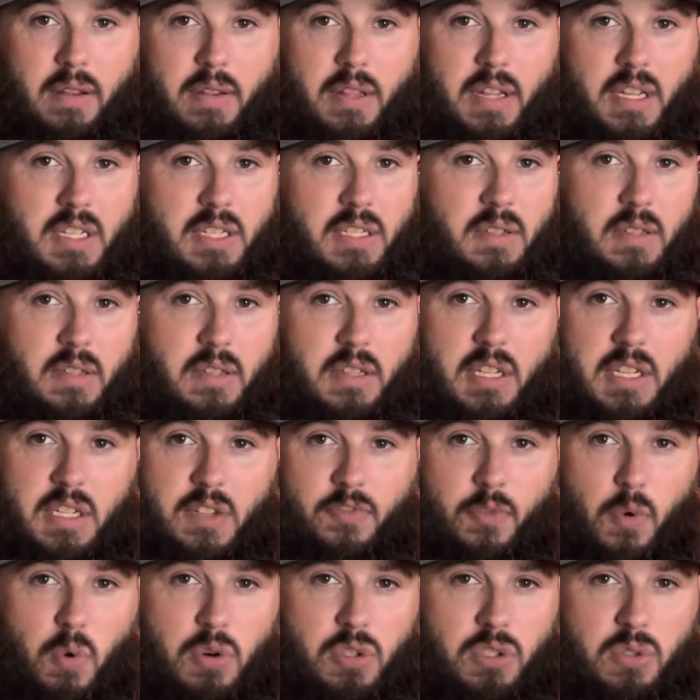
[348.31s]
This
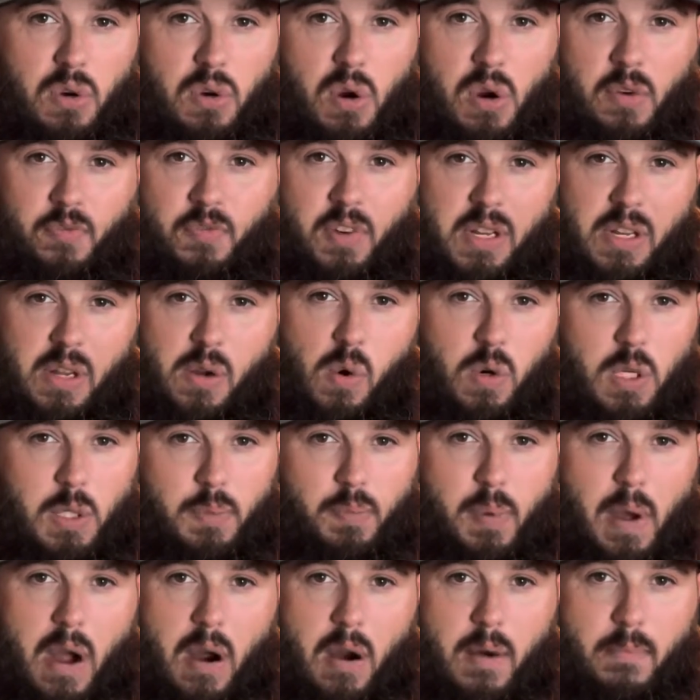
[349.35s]
4-stroke 50
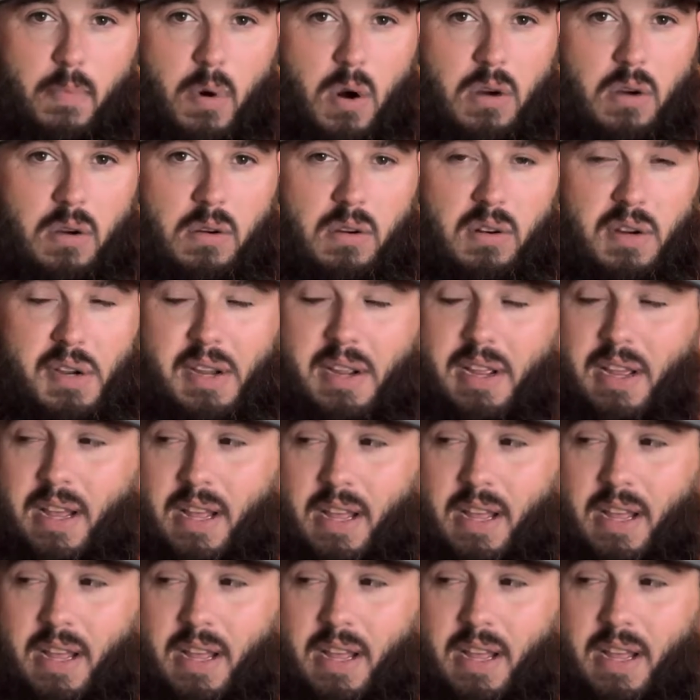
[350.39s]
horsepower Mercury,